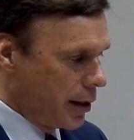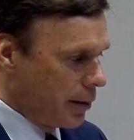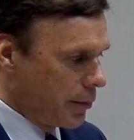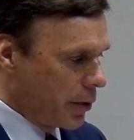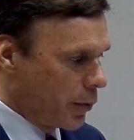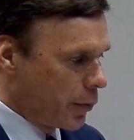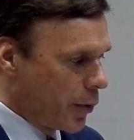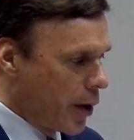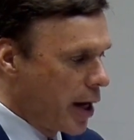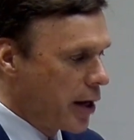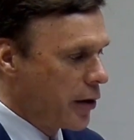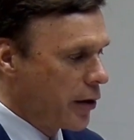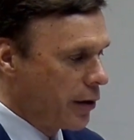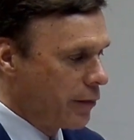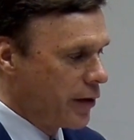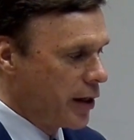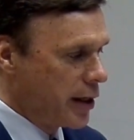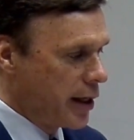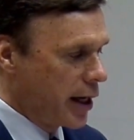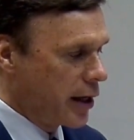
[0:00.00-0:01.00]
the writer of
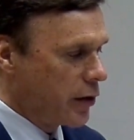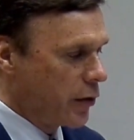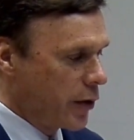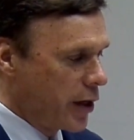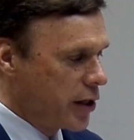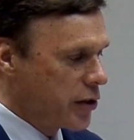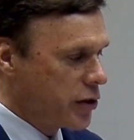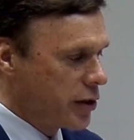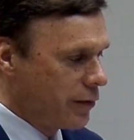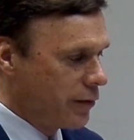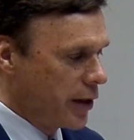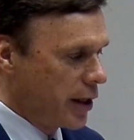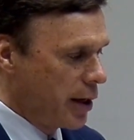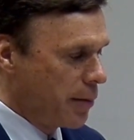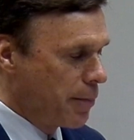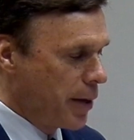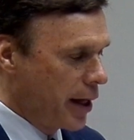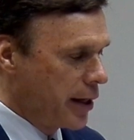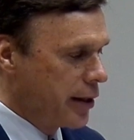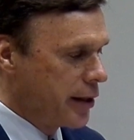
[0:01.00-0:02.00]
the Declaration of
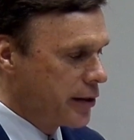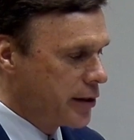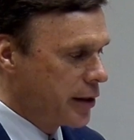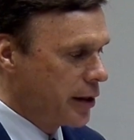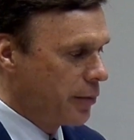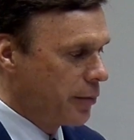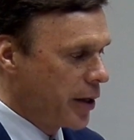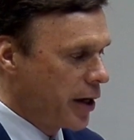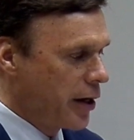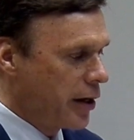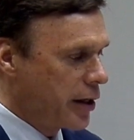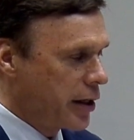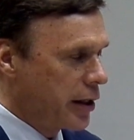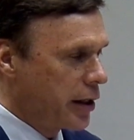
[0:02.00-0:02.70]
Independence in America,